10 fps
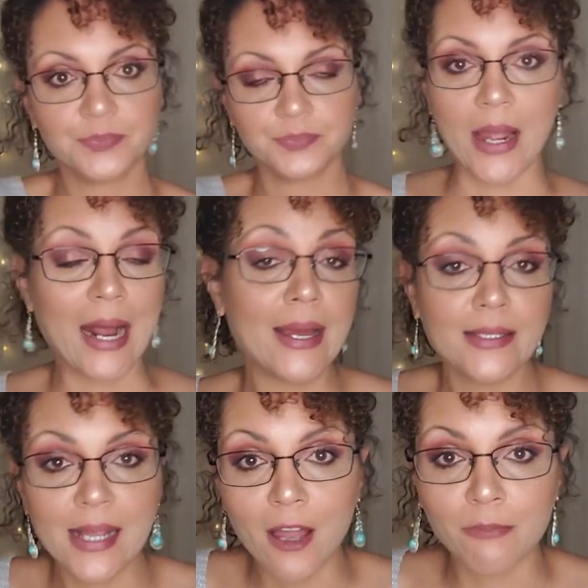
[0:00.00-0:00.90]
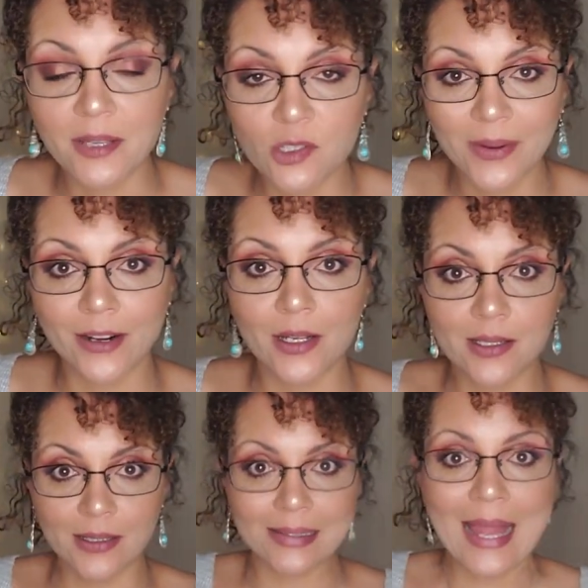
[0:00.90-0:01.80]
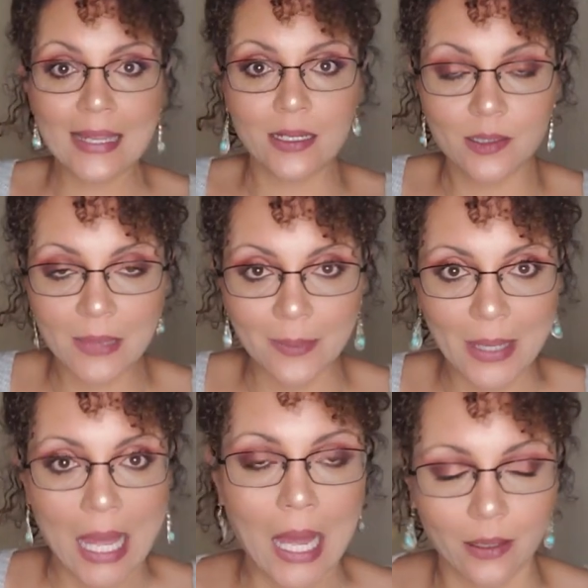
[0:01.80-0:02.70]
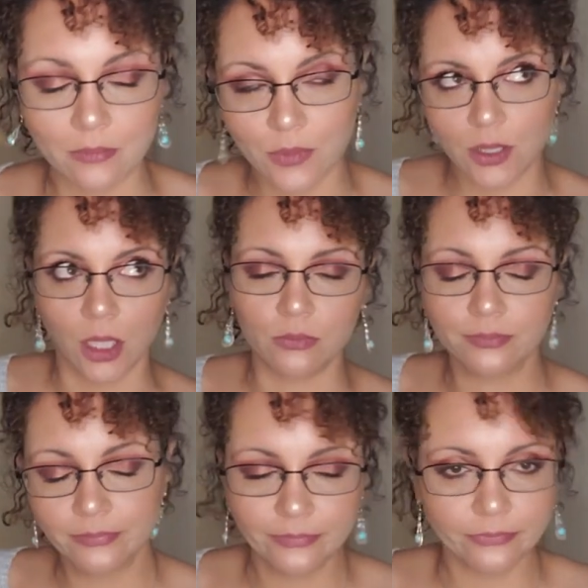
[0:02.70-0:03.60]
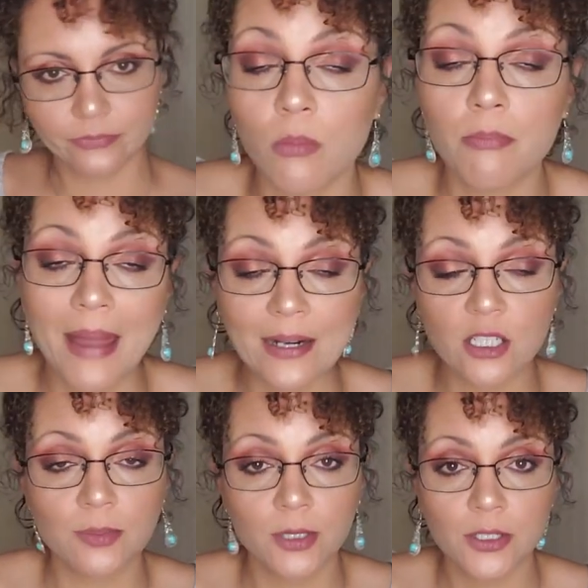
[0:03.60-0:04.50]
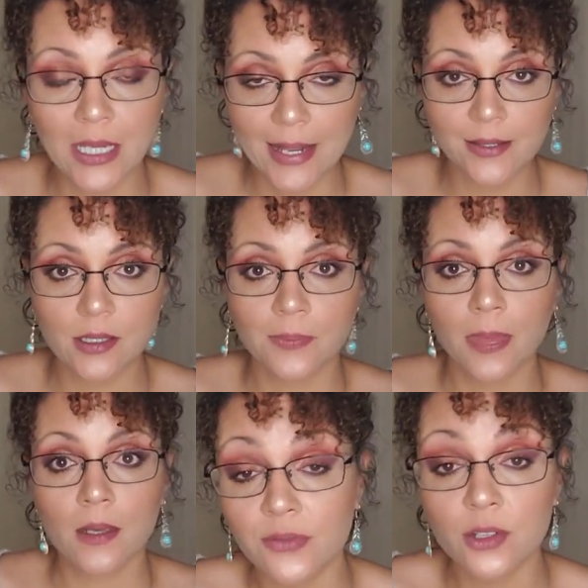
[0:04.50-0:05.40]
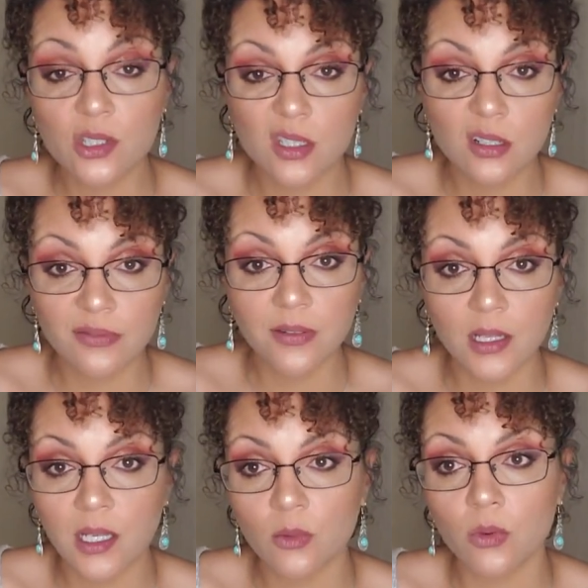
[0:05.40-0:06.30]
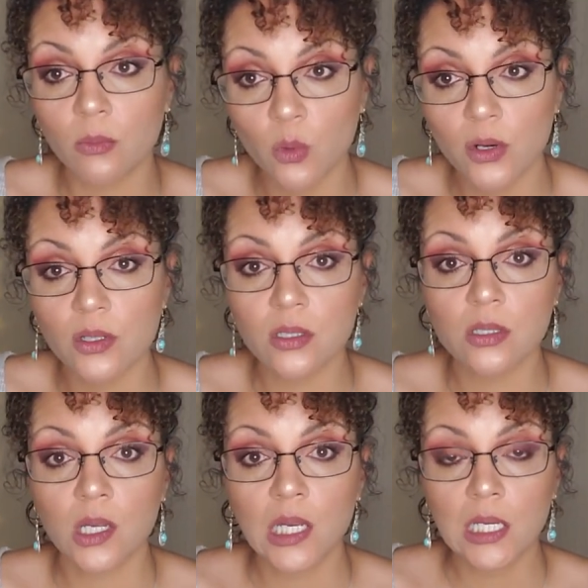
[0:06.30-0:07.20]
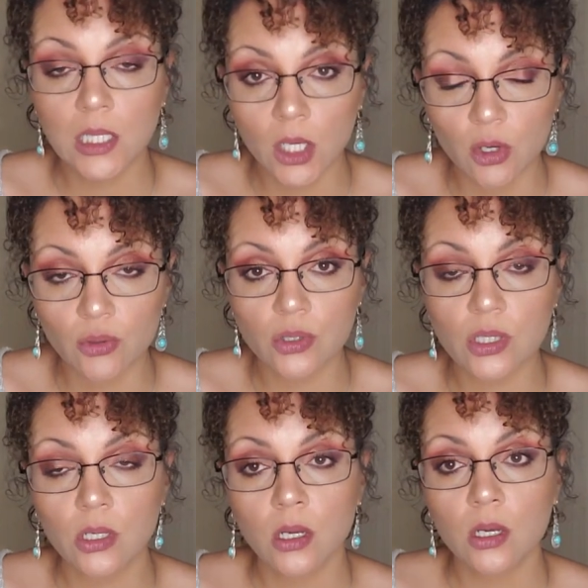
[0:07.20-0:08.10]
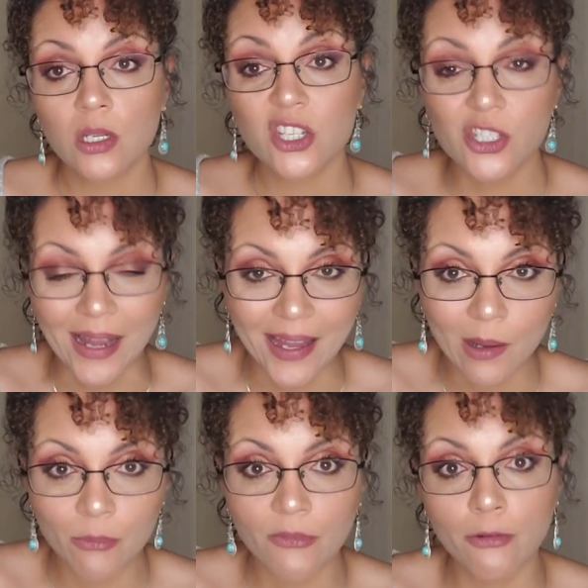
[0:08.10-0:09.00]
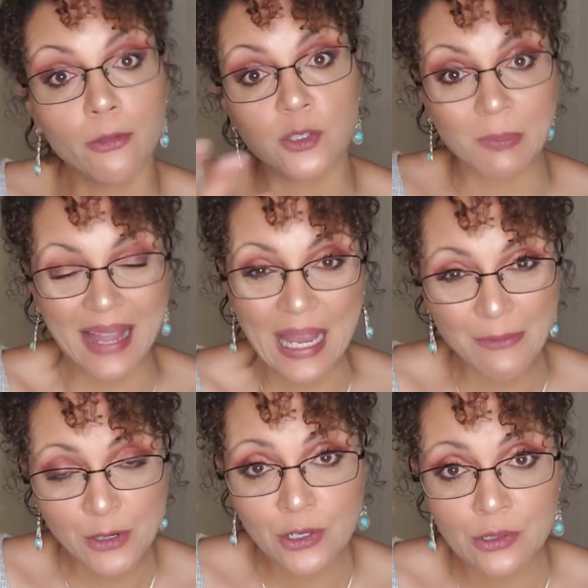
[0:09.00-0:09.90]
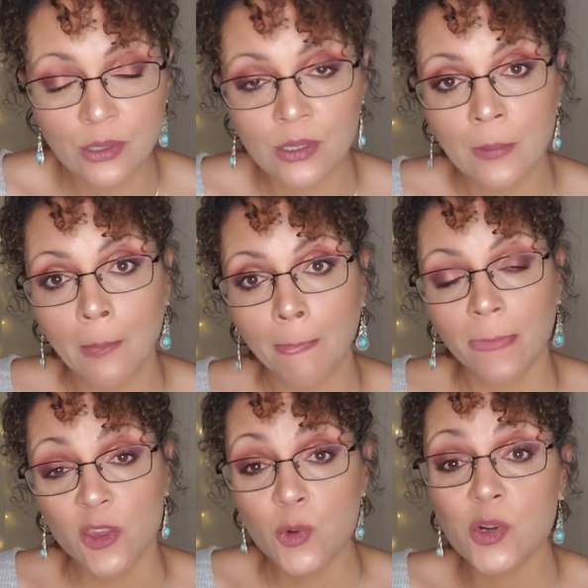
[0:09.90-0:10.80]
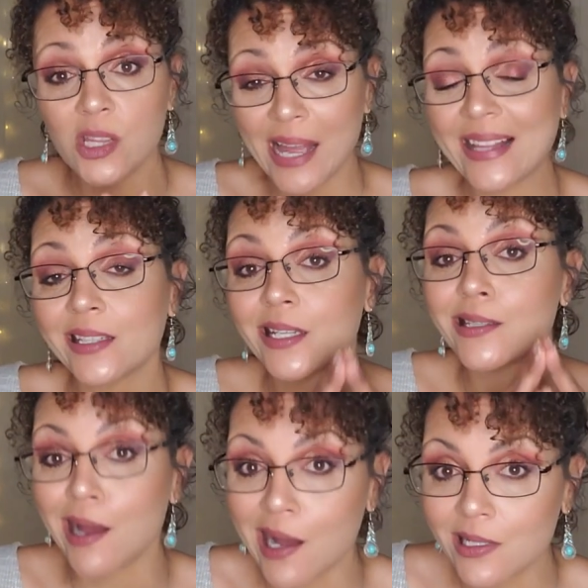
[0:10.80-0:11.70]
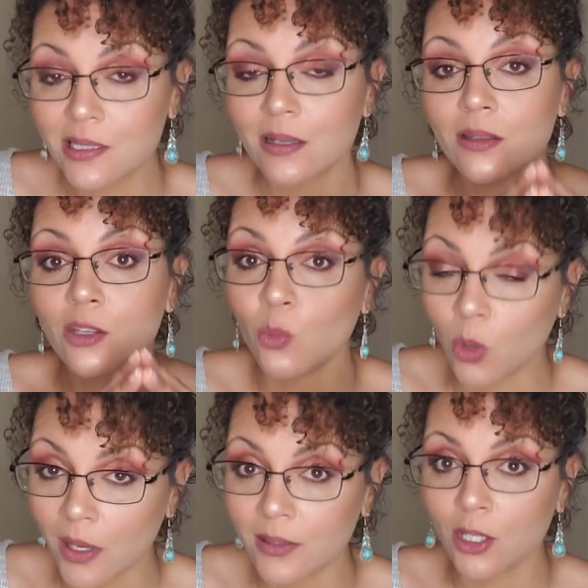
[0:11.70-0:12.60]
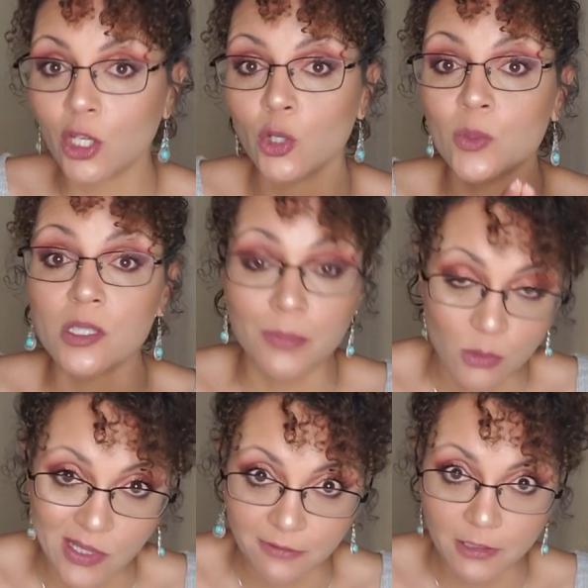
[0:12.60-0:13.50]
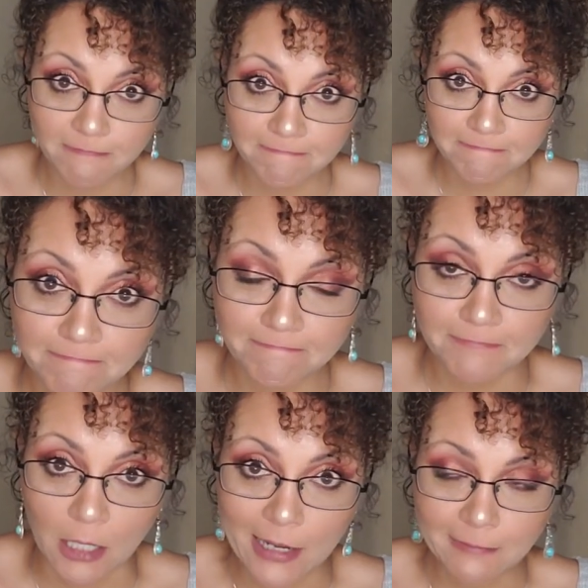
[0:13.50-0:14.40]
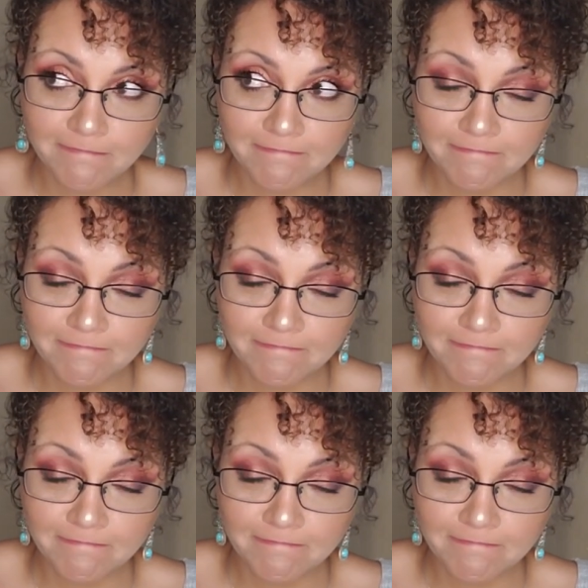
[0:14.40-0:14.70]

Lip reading: I had to take off my sweater because the light is making me hot. So back to the blurred lines. If you're still feeling remorse, guilt, shame for those behaviors, you are likely not the one who was abusive, okay?